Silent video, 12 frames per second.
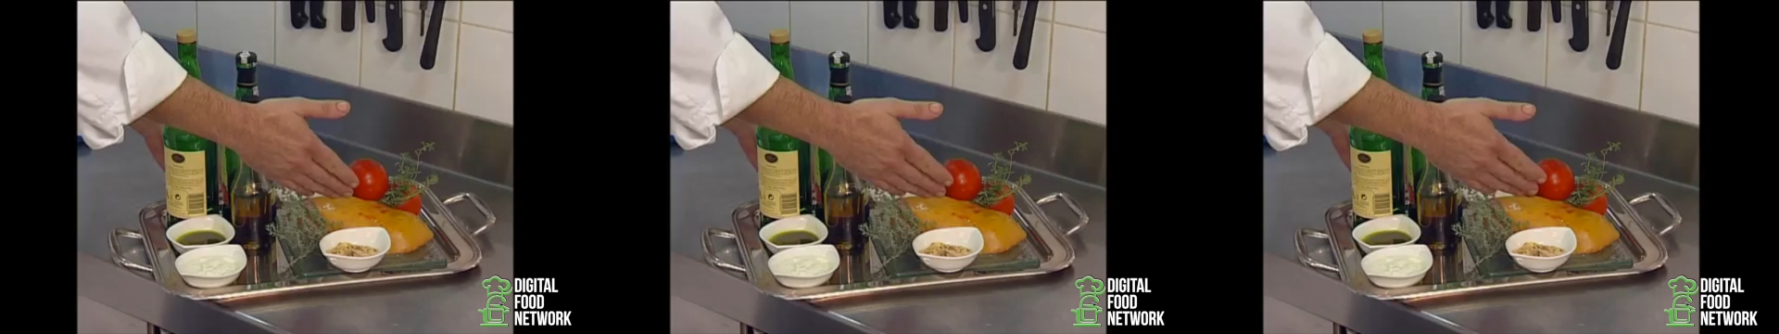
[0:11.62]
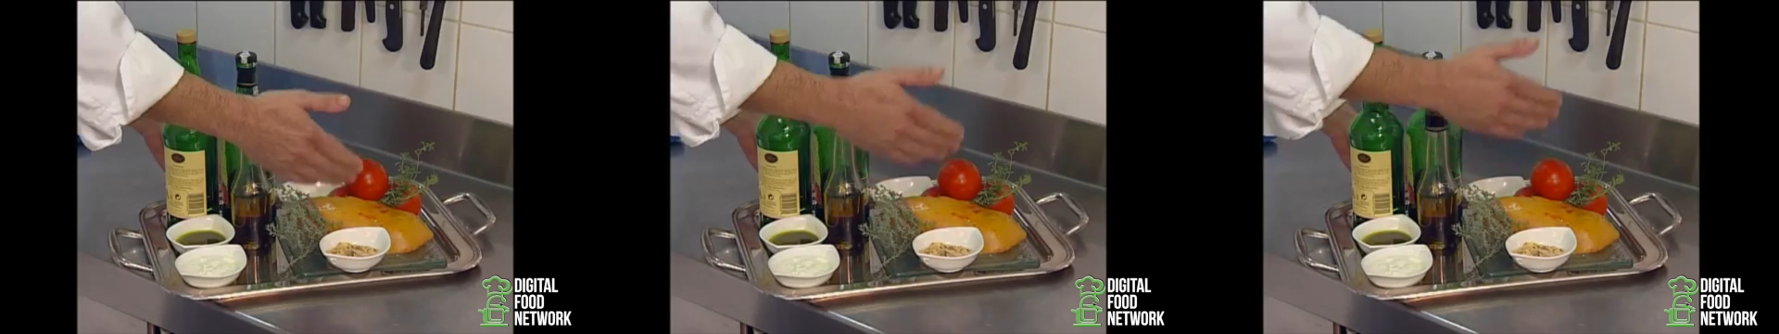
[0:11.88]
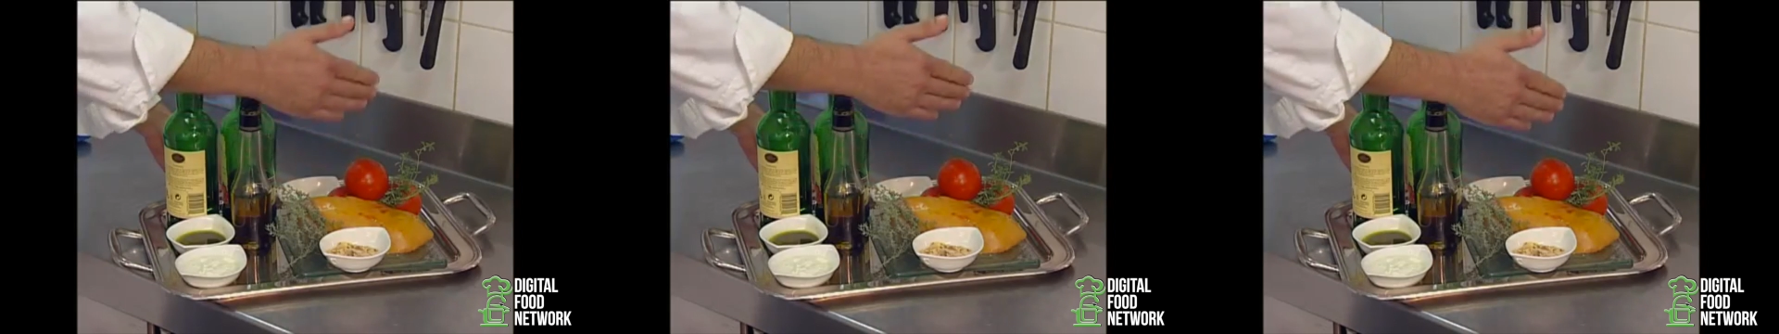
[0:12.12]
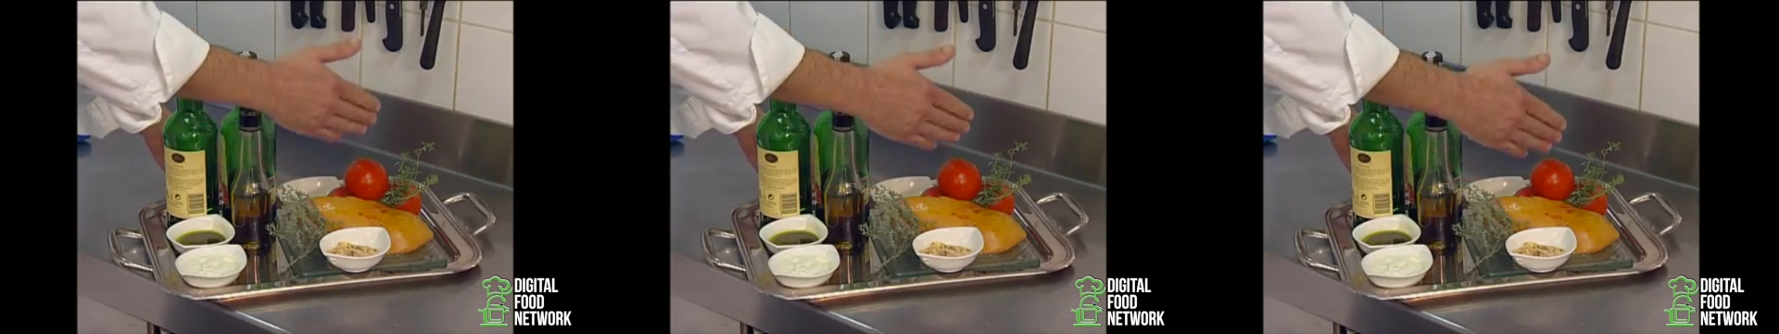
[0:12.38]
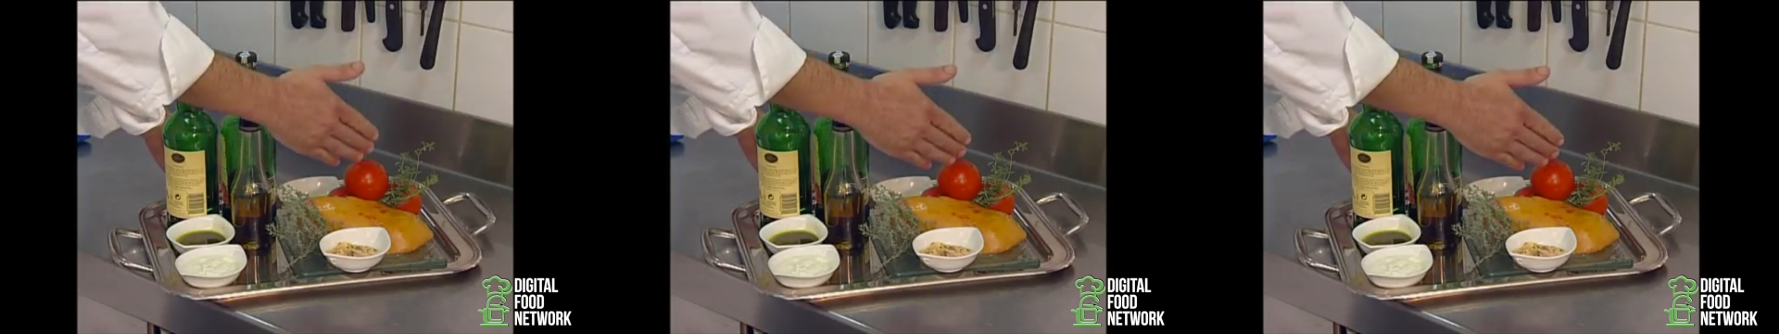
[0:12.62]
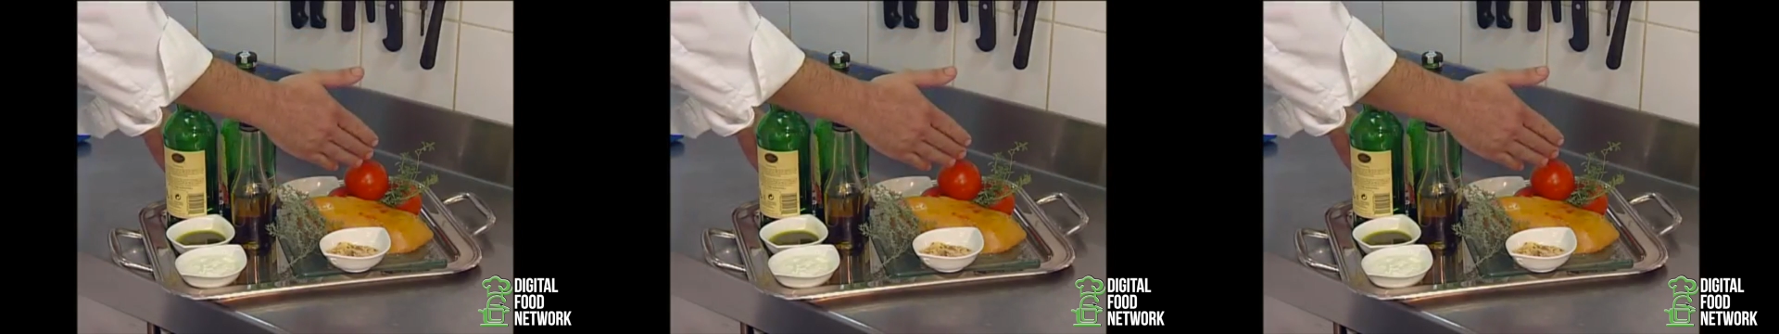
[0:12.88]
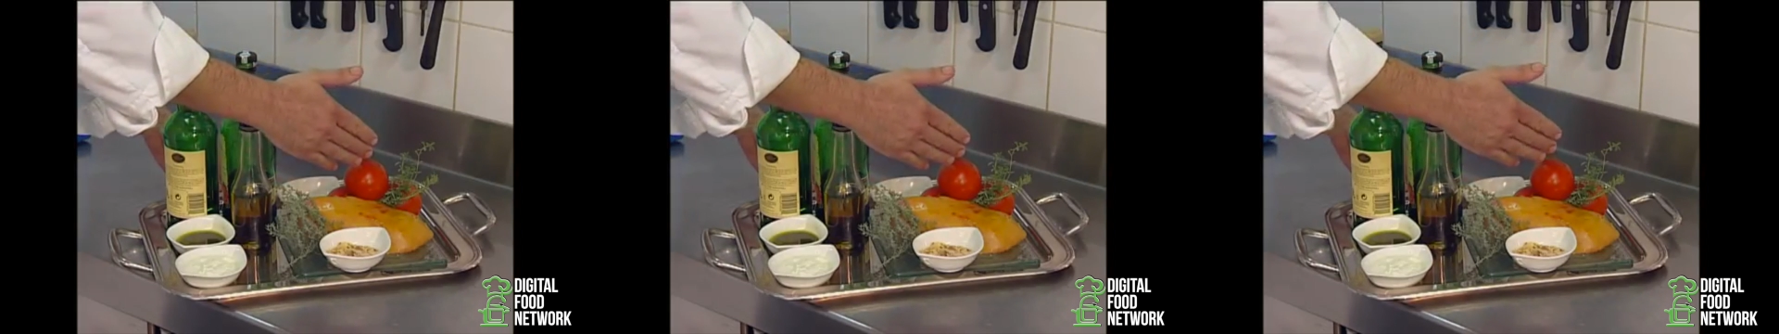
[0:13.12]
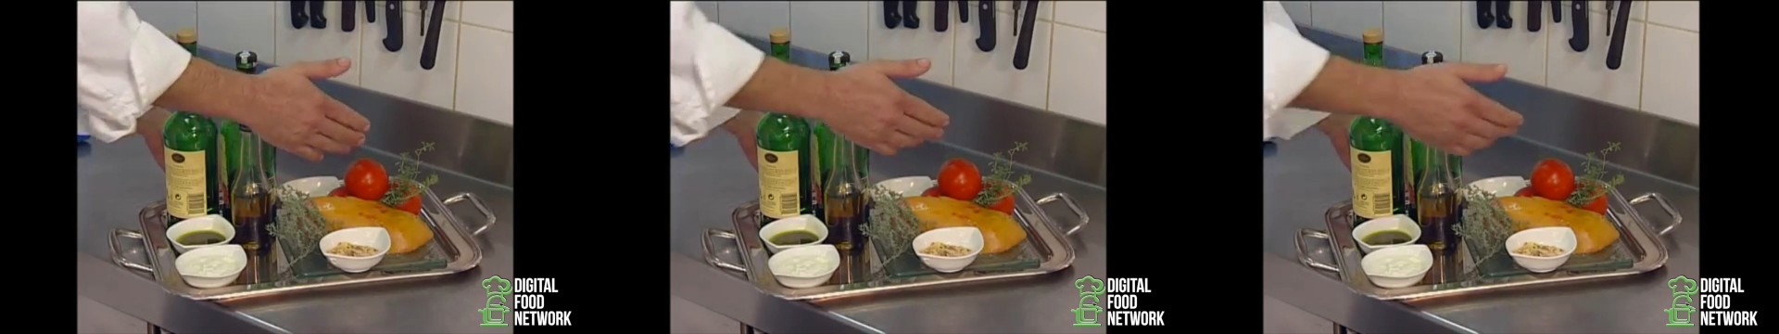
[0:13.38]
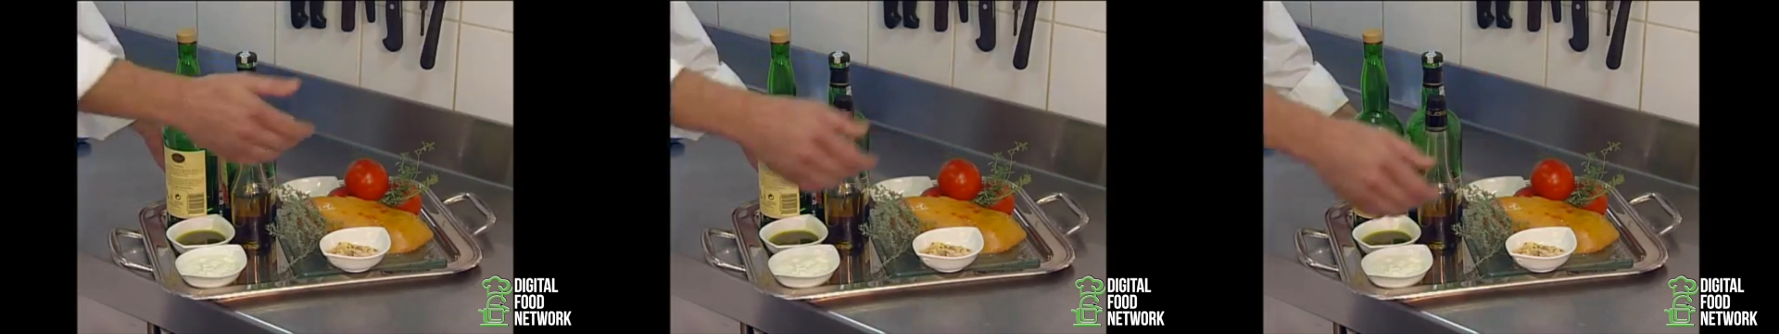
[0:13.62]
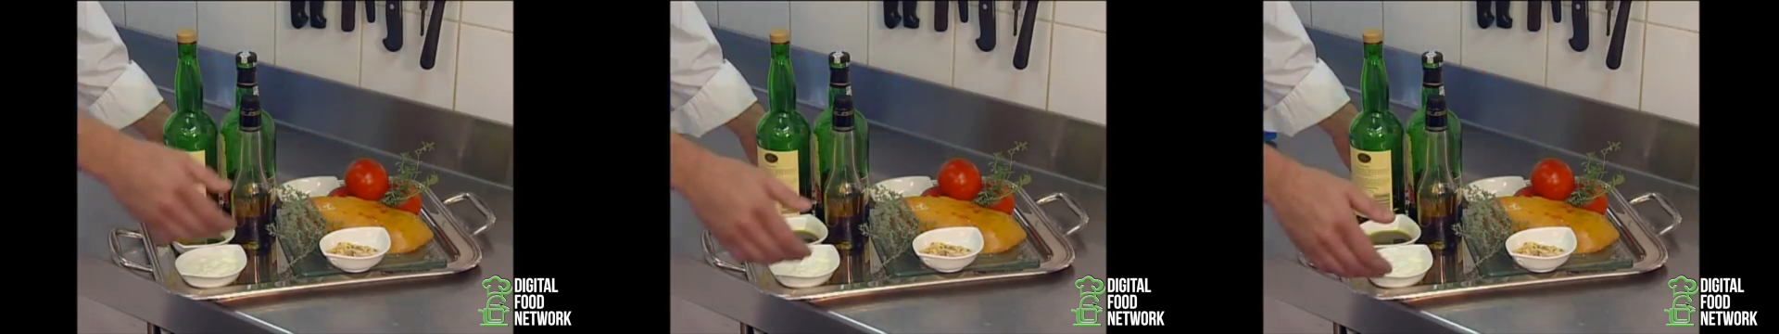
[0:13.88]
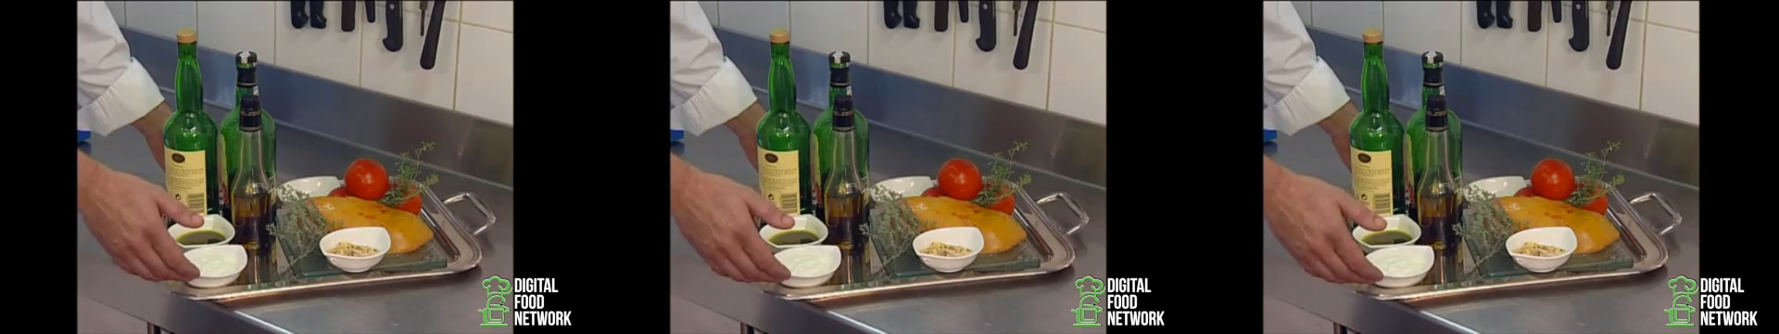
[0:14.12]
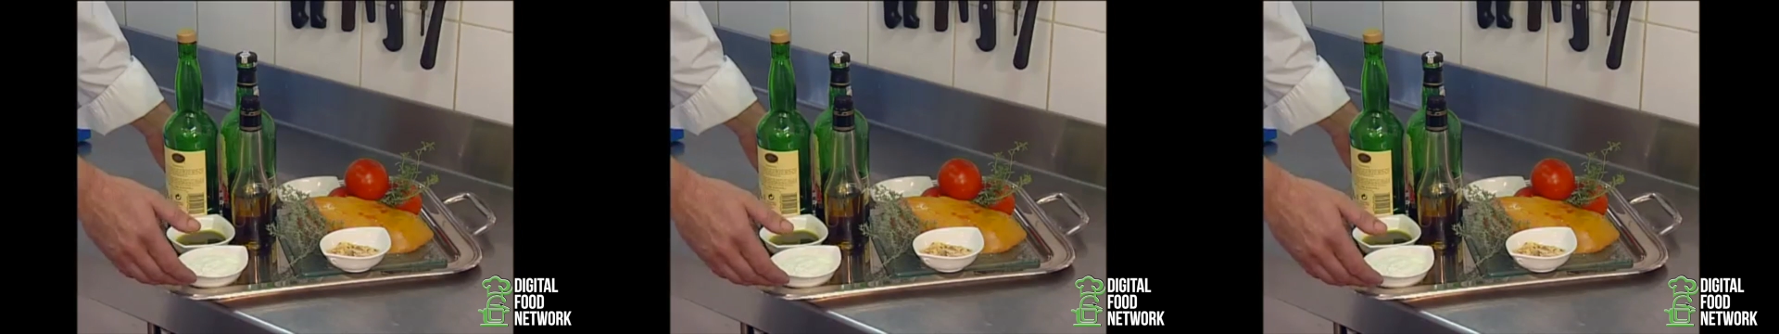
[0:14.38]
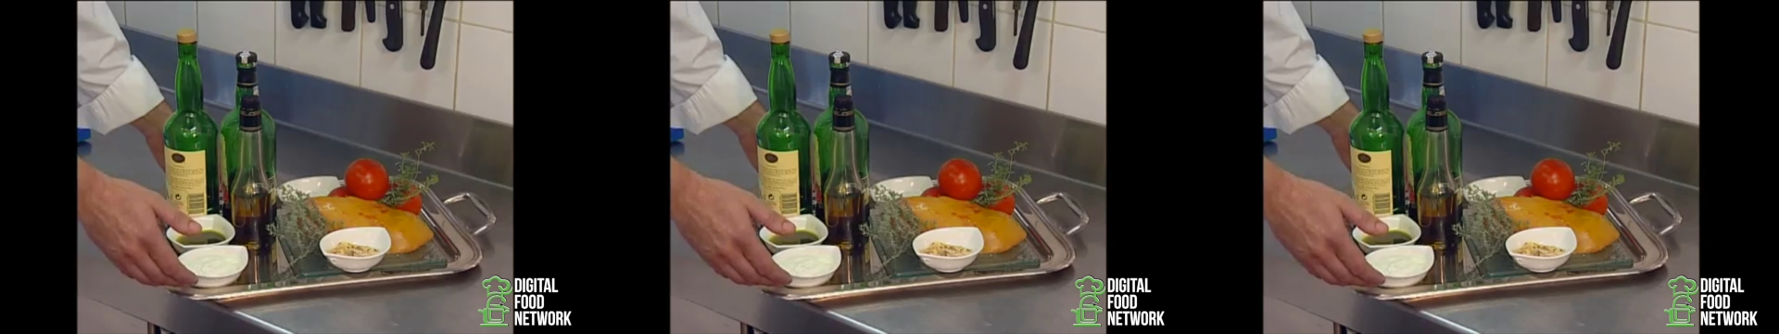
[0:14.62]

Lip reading: (no speaker visible)